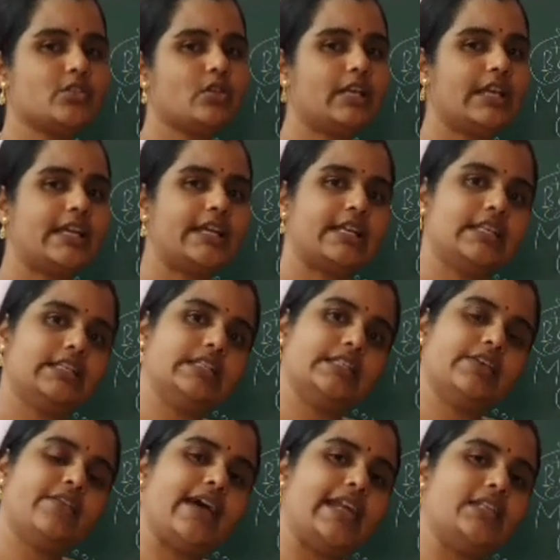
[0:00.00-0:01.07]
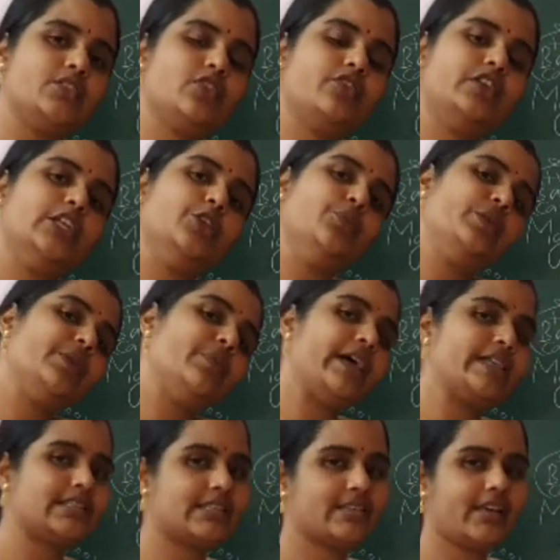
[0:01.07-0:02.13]
You will get the valency of aluminium
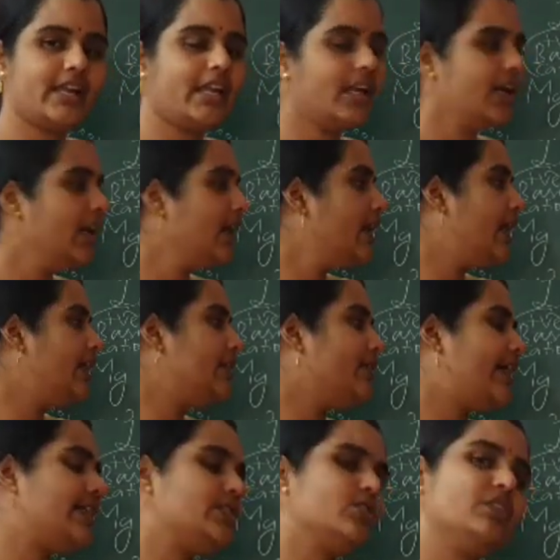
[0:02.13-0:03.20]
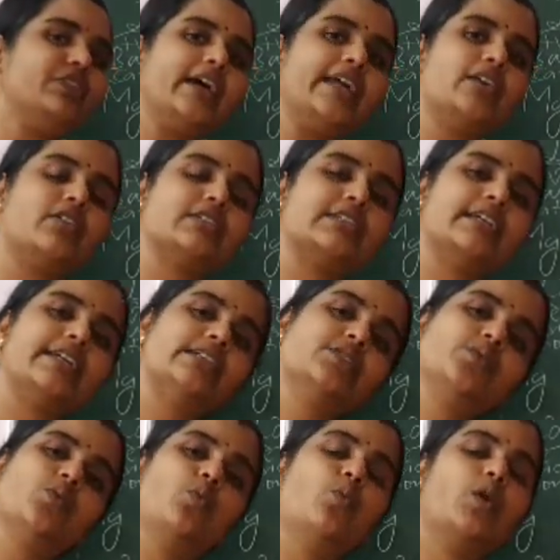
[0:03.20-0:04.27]
as 3 and the valency of hydroxide as
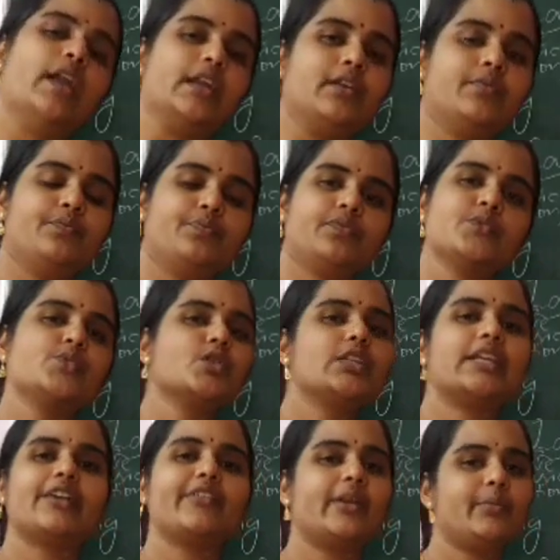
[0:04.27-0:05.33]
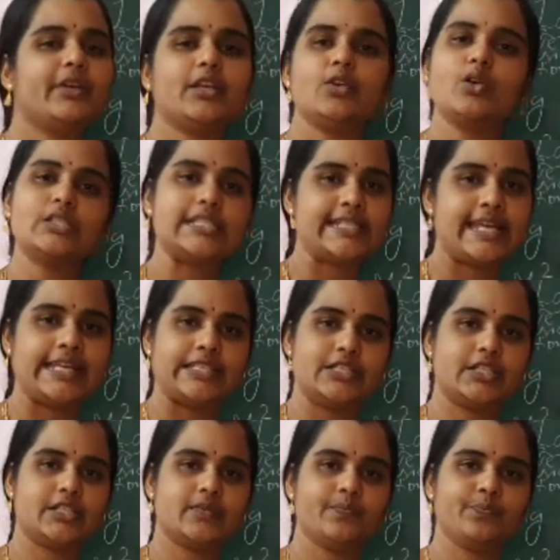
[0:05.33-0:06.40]
1. So there will be no
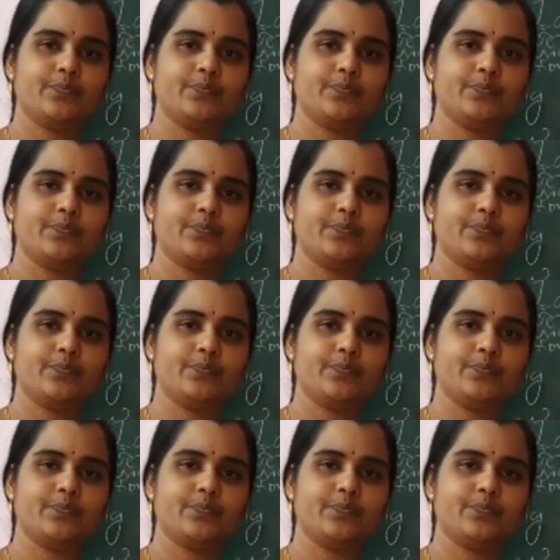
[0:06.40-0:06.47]
change.